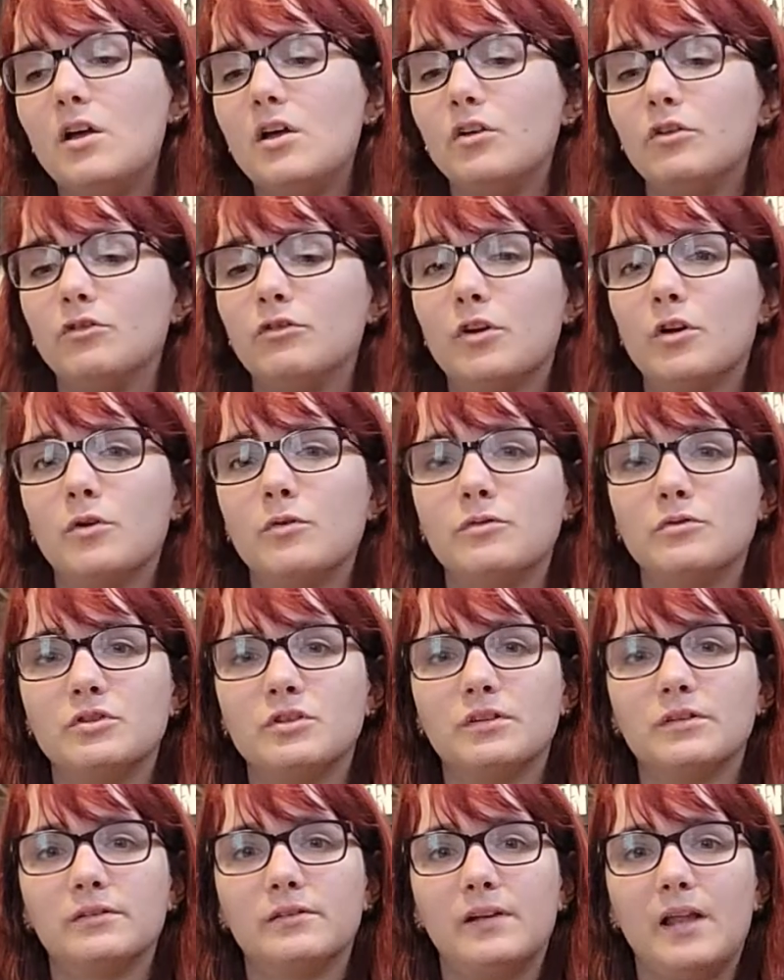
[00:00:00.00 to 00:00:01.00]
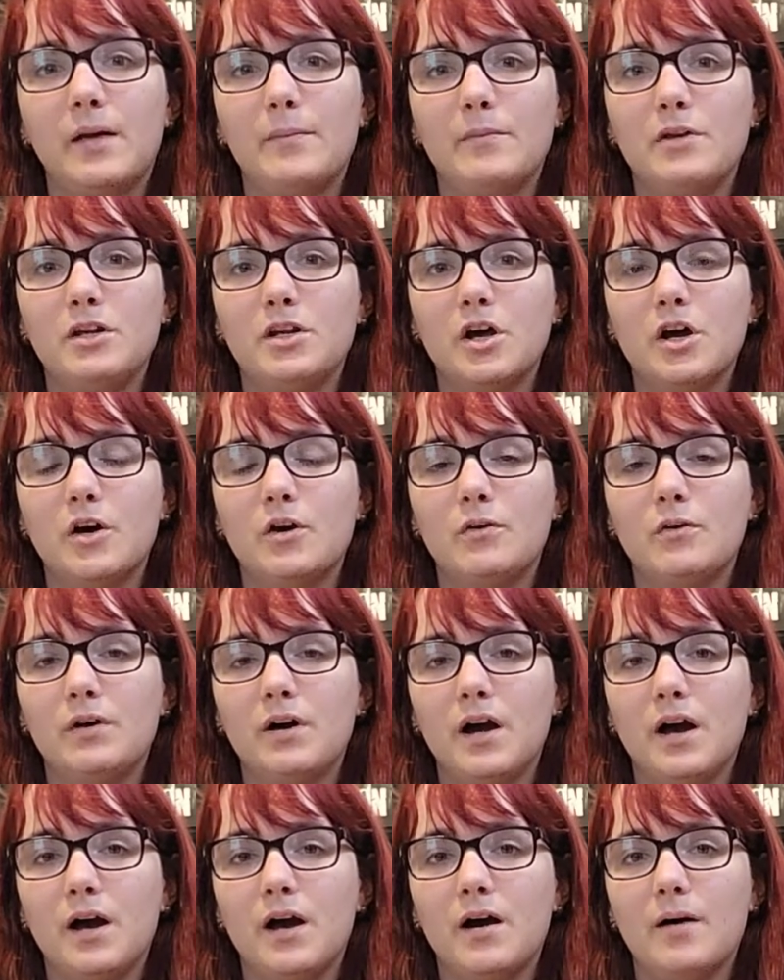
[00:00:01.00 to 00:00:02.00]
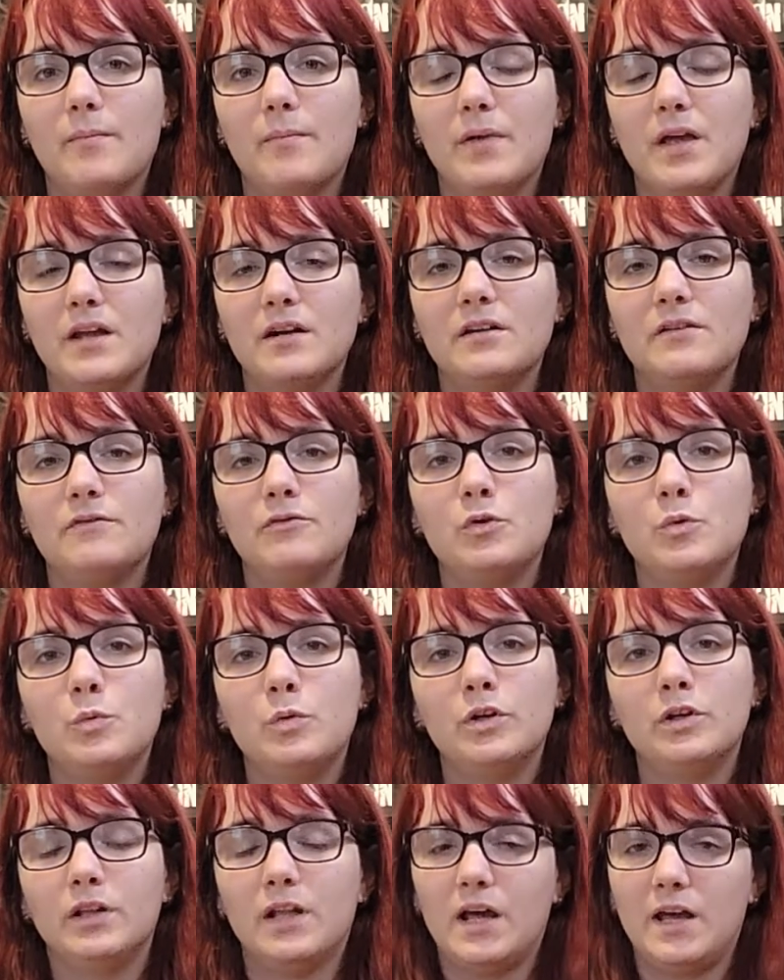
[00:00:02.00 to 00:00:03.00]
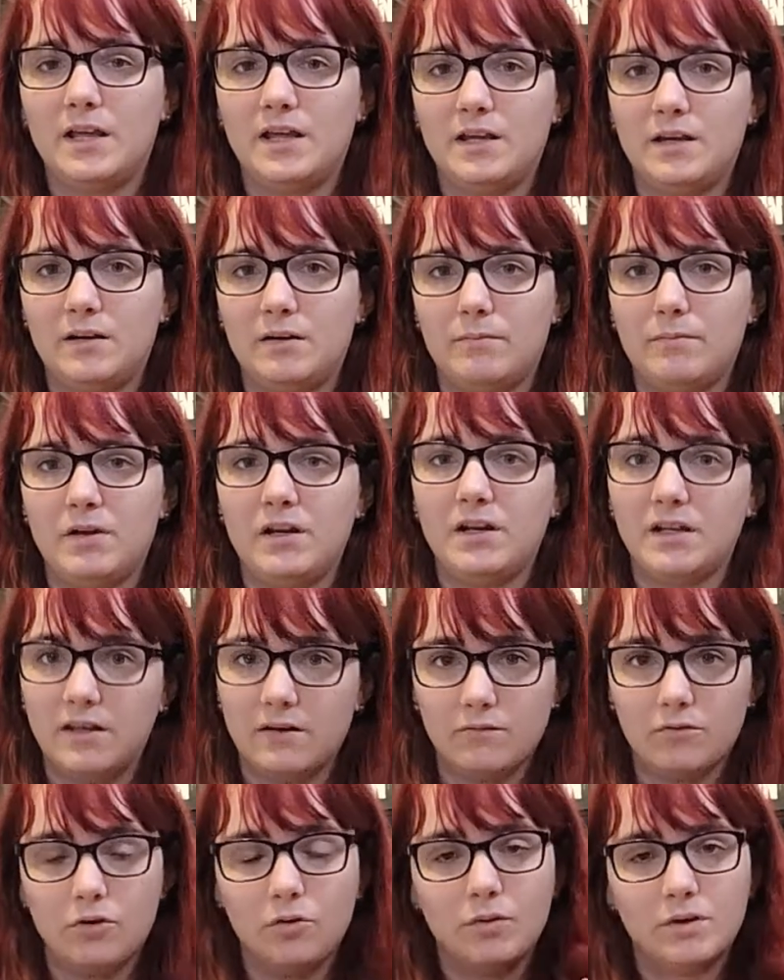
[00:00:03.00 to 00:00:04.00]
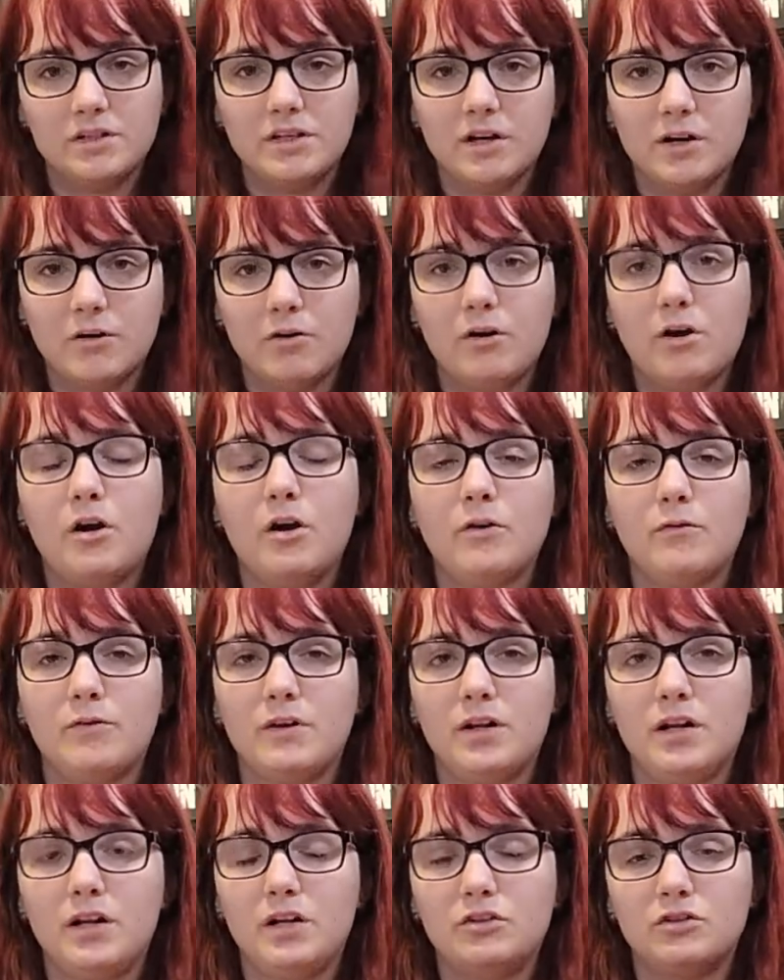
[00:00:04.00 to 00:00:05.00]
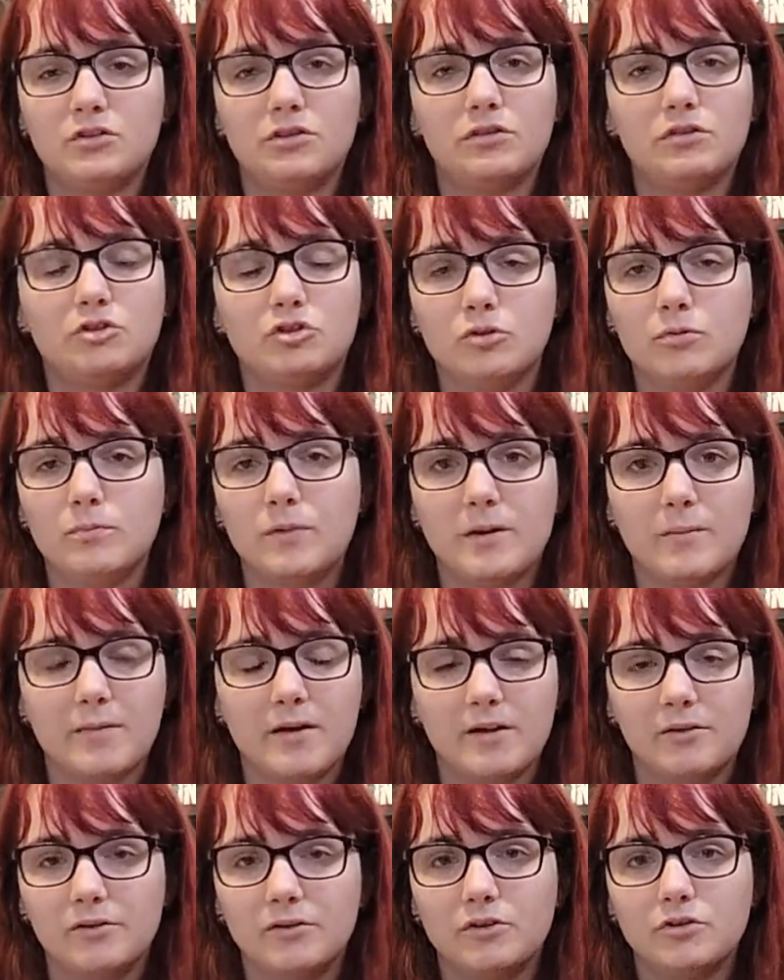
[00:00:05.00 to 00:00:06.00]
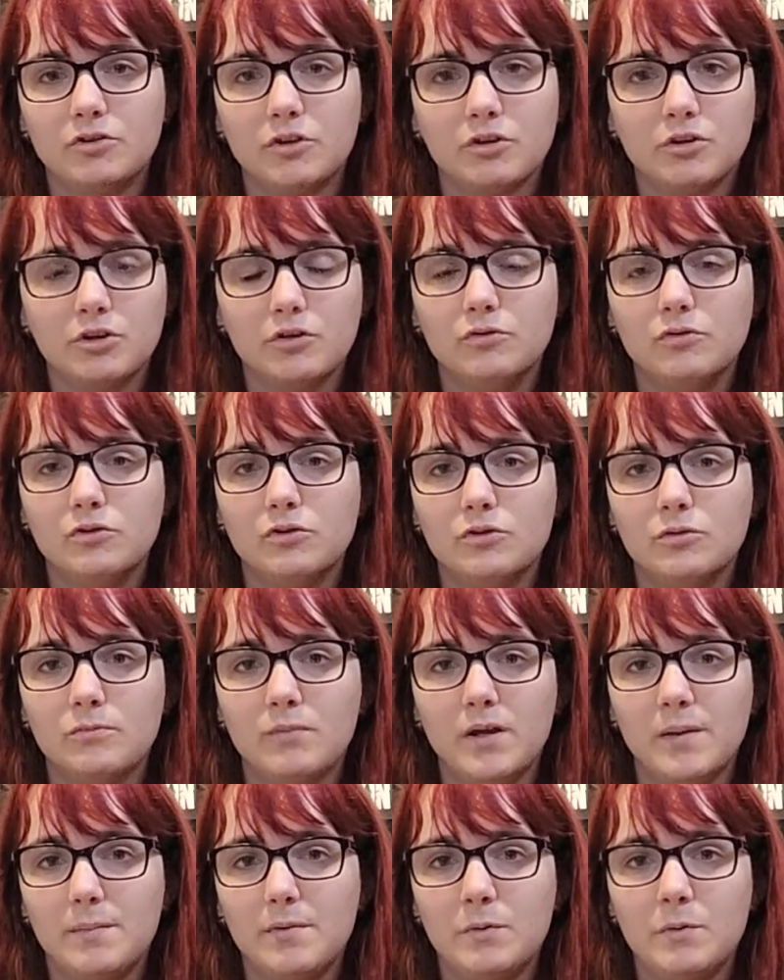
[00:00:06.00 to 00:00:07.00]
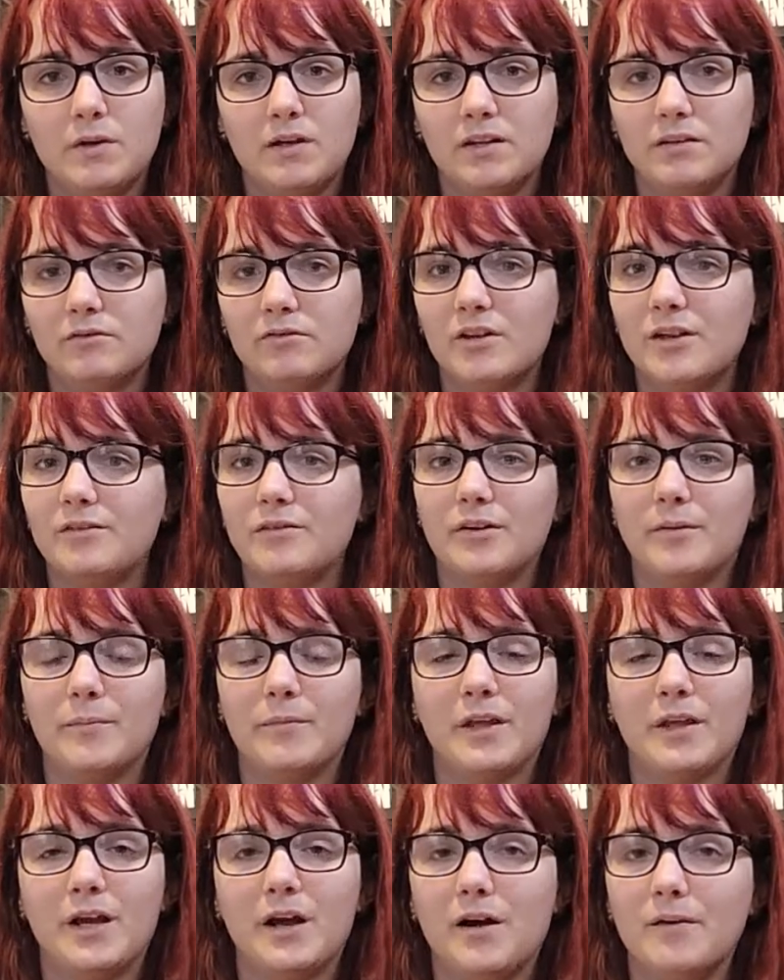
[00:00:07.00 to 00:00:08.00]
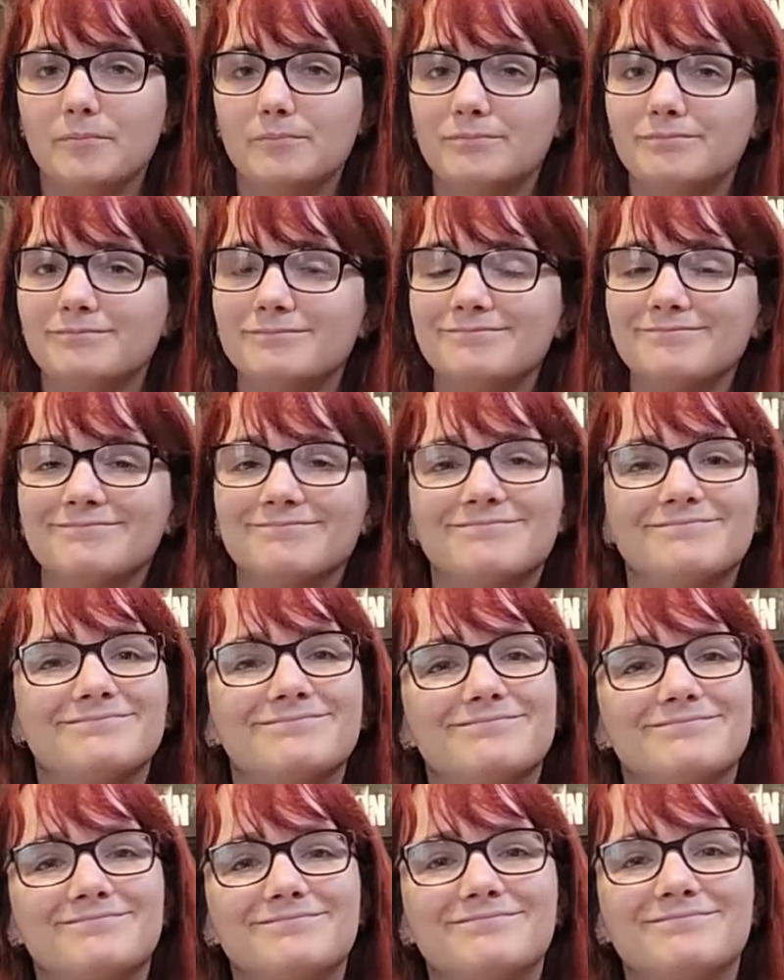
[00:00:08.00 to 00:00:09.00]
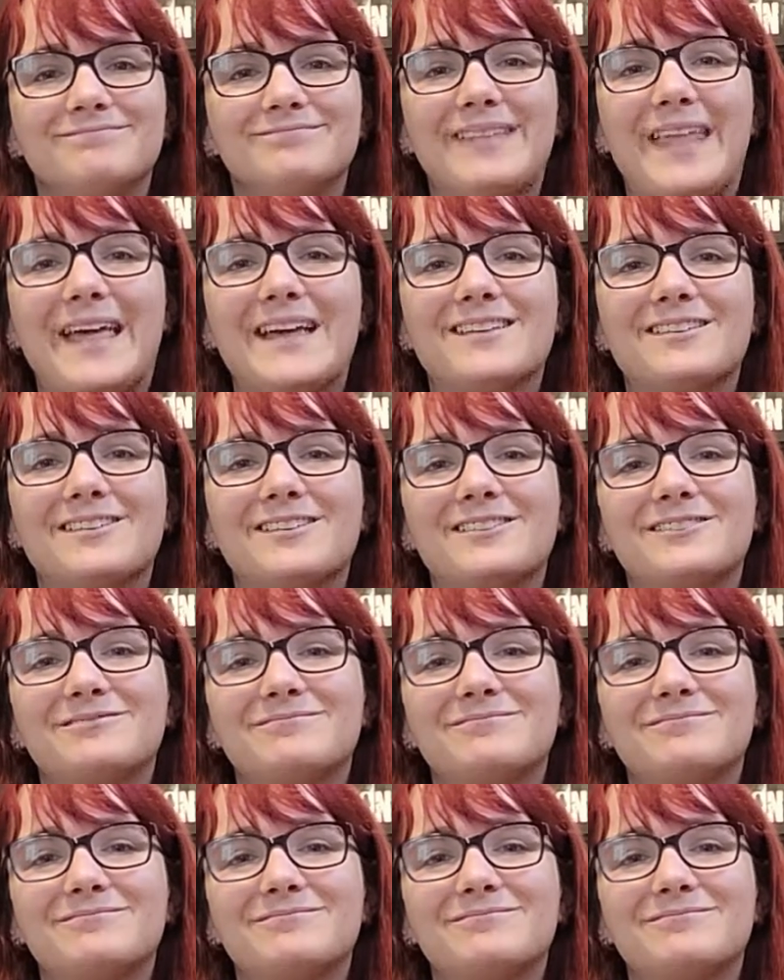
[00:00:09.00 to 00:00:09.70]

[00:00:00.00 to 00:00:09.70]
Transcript: So just let me know. And if you would like me to give you a tarot card reading, just shoot me a message on YouTube. Maybe we can set something up. Thanks.